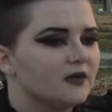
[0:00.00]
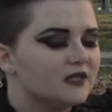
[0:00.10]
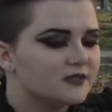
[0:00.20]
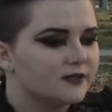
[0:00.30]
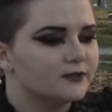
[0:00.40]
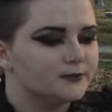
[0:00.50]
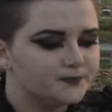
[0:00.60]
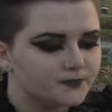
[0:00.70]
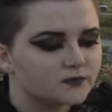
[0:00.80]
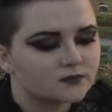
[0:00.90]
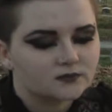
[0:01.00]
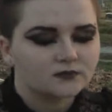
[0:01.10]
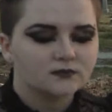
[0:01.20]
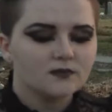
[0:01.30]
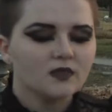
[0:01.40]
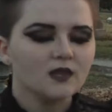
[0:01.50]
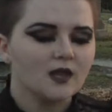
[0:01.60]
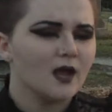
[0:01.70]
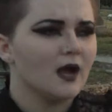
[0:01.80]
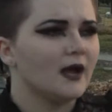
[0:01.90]
need to.
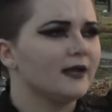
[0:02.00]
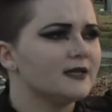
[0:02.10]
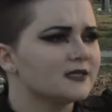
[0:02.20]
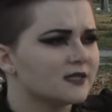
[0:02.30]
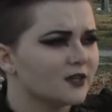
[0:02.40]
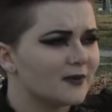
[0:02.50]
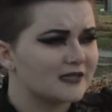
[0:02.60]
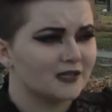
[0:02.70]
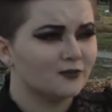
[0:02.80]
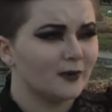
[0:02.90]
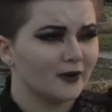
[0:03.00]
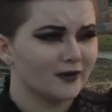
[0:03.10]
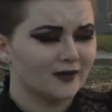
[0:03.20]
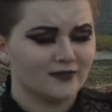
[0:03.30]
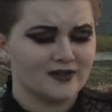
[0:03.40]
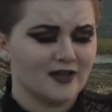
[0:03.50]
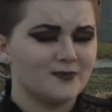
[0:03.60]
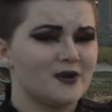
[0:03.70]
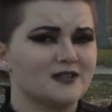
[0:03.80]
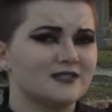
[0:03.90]
I consider myself part of the death
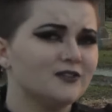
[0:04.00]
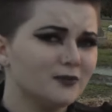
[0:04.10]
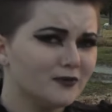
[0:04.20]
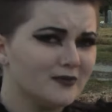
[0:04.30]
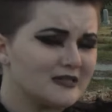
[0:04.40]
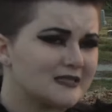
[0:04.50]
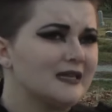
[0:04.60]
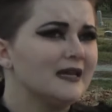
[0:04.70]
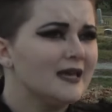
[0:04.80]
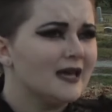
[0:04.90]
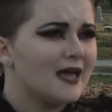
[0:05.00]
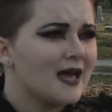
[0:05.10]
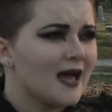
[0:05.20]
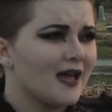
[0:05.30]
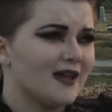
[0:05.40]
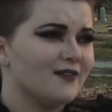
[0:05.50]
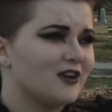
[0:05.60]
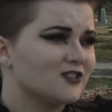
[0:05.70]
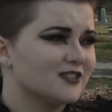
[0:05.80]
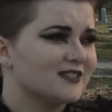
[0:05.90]
positive movement. I have
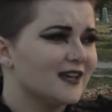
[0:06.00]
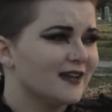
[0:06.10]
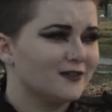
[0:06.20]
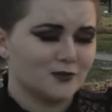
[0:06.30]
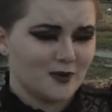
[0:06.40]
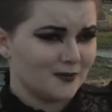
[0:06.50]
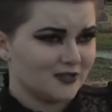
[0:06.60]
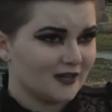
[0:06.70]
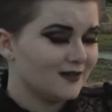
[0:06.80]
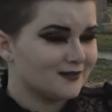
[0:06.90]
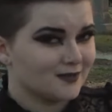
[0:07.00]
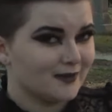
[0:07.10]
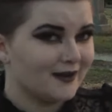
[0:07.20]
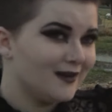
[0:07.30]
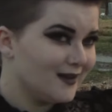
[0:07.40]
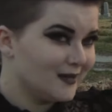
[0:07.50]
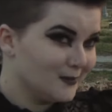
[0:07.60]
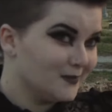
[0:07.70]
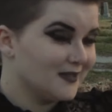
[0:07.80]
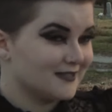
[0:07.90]
actually signed their website, so my
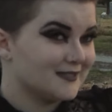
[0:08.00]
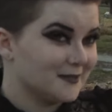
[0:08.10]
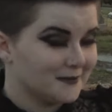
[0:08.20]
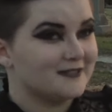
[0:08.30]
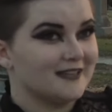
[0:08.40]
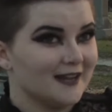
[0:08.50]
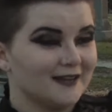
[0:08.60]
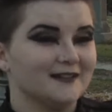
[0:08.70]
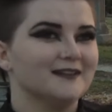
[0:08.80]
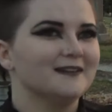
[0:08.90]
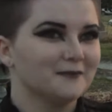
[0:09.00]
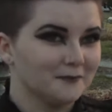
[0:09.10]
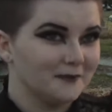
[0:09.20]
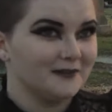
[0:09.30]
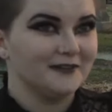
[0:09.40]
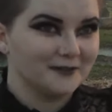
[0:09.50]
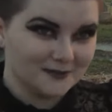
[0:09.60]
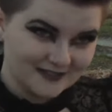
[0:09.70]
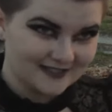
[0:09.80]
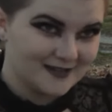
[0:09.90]
name is associated really
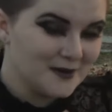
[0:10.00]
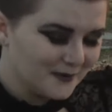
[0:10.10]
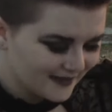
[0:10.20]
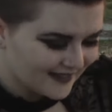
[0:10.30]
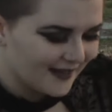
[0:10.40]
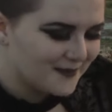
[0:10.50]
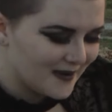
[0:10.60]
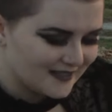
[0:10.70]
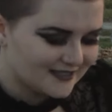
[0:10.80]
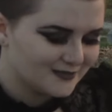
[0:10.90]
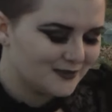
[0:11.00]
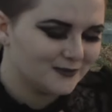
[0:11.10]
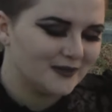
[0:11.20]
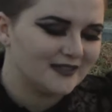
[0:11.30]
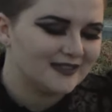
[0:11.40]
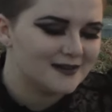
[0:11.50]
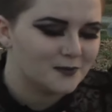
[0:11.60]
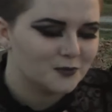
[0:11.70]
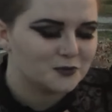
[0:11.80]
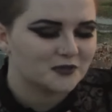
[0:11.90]
loosely with the death positive movement,
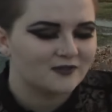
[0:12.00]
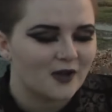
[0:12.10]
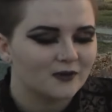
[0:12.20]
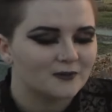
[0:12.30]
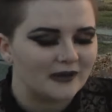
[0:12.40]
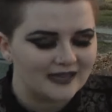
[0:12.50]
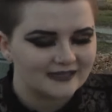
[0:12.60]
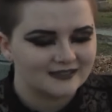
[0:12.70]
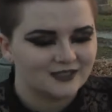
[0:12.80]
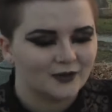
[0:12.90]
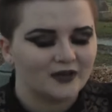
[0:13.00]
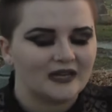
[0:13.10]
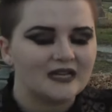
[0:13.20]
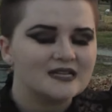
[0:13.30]
which was founded by Caitlin Doty.